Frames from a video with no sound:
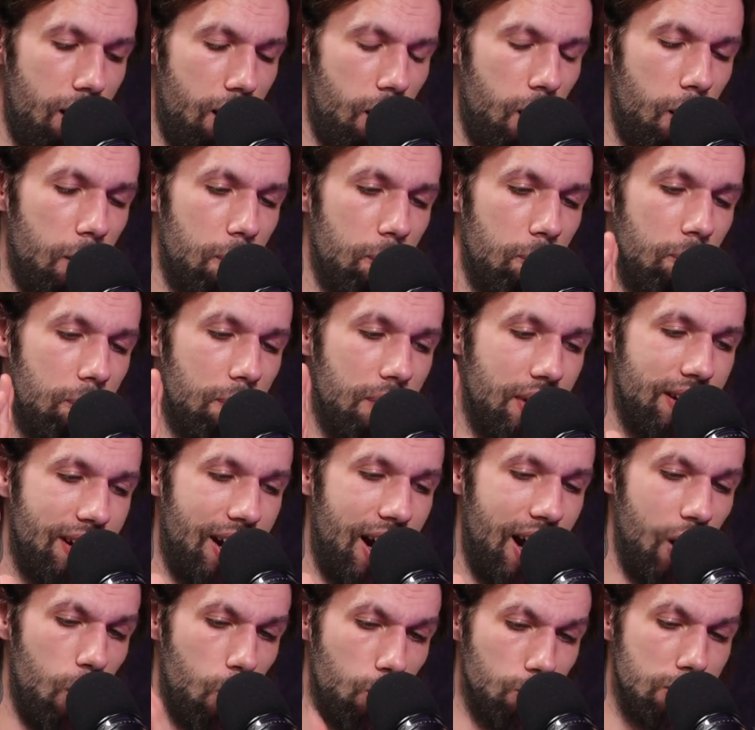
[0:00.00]

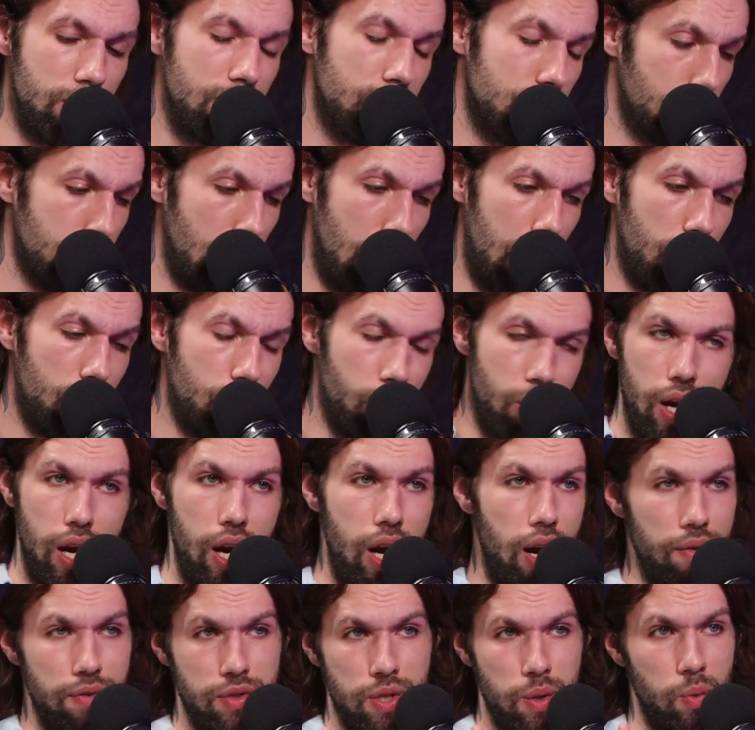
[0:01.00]
I only do that when
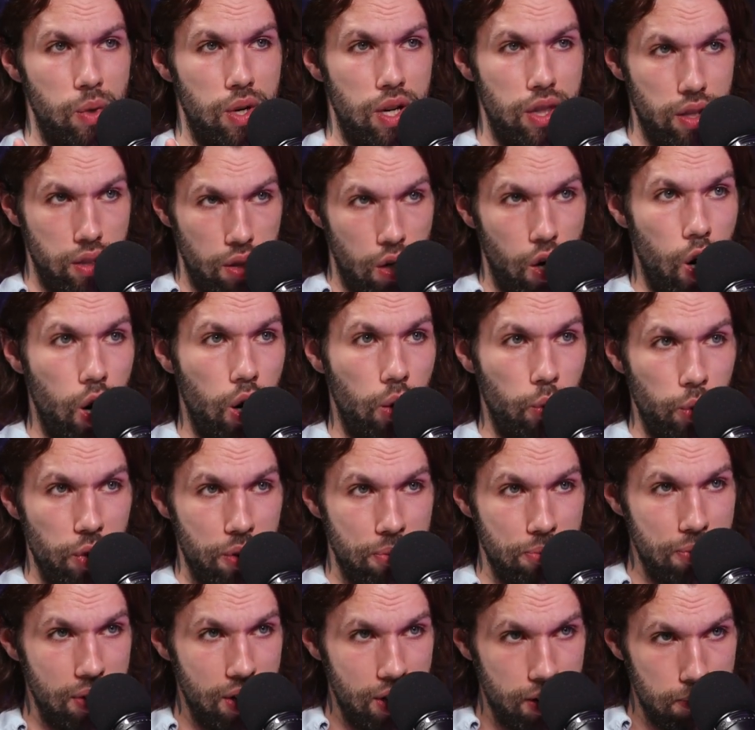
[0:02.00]
I have someone in the car
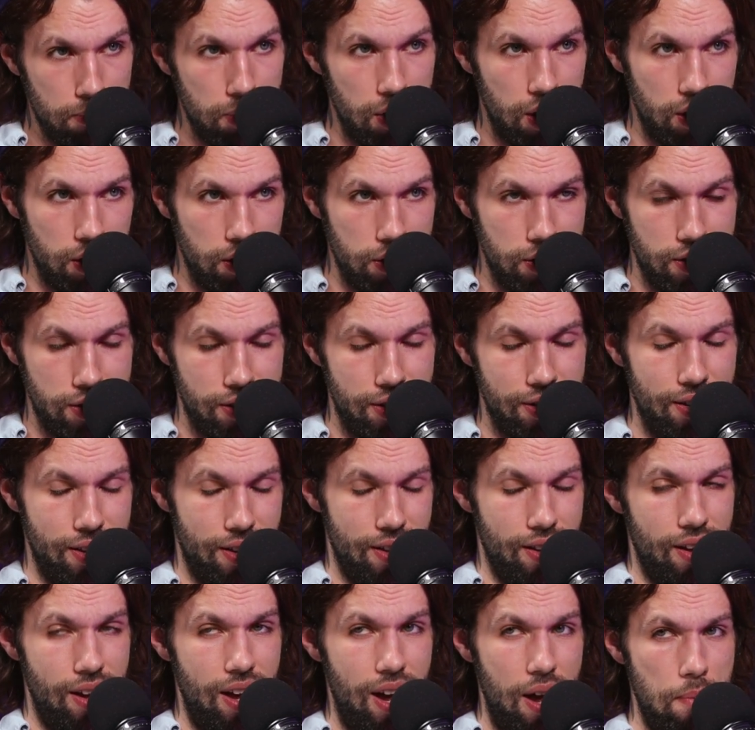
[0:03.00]
with me, because
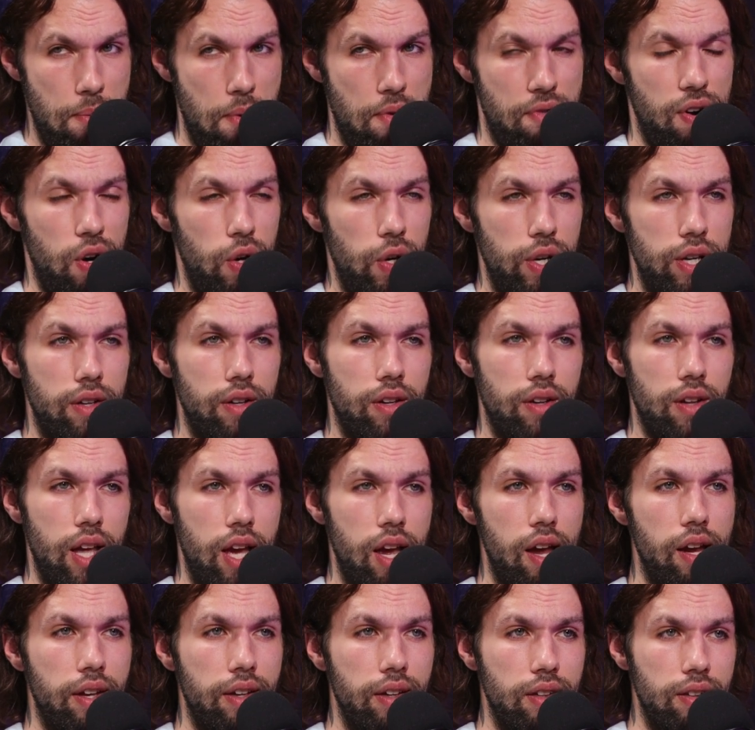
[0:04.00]
I'm a very
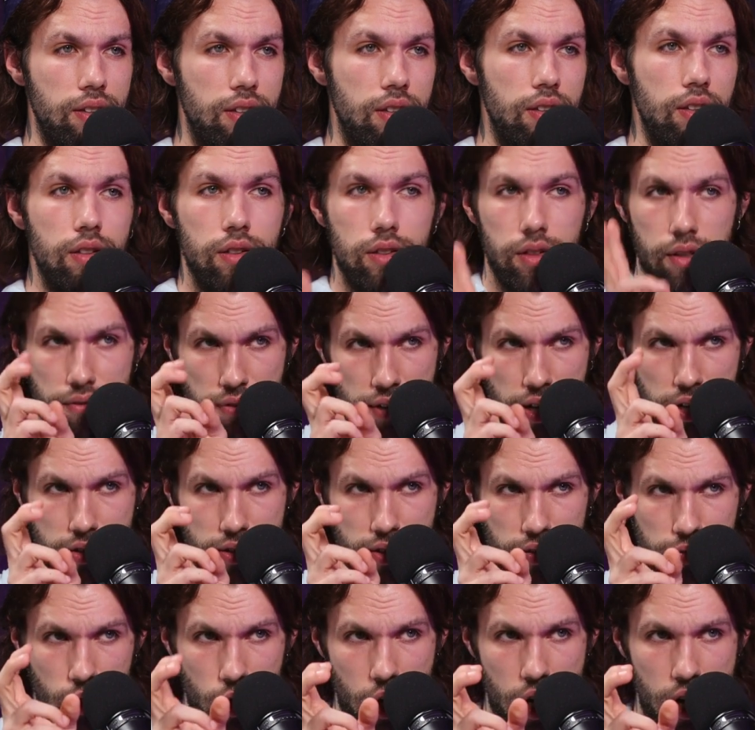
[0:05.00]
like
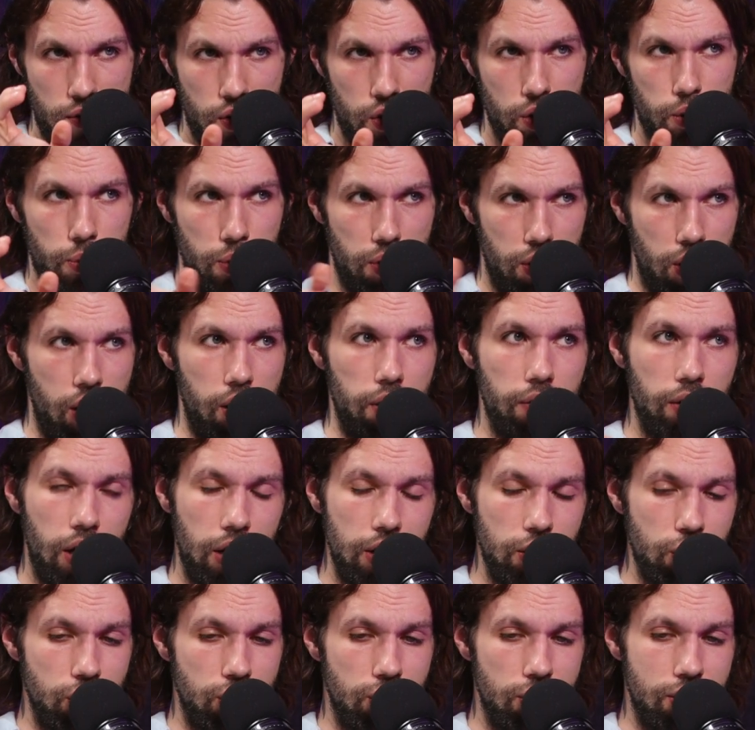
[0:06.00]
defensive driver, where
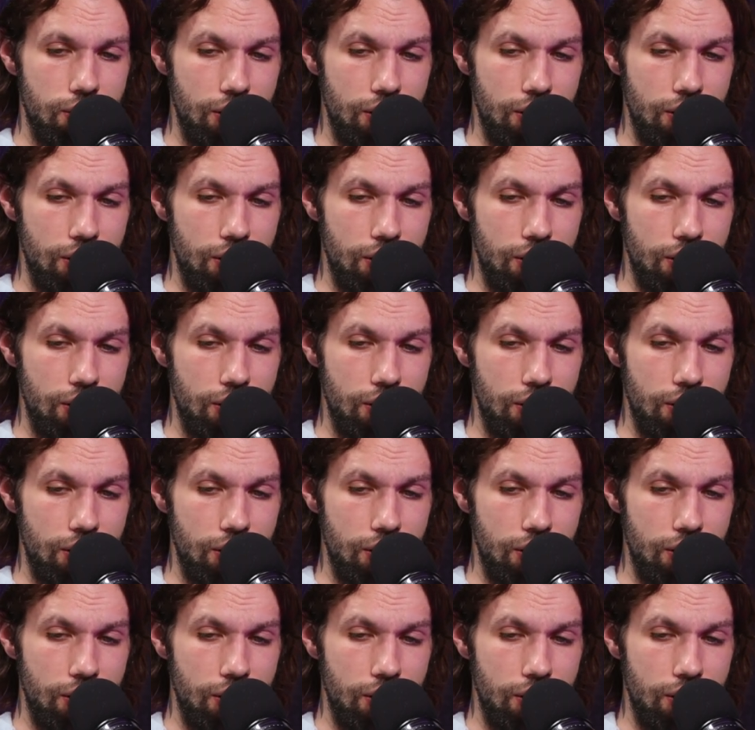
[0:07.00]
I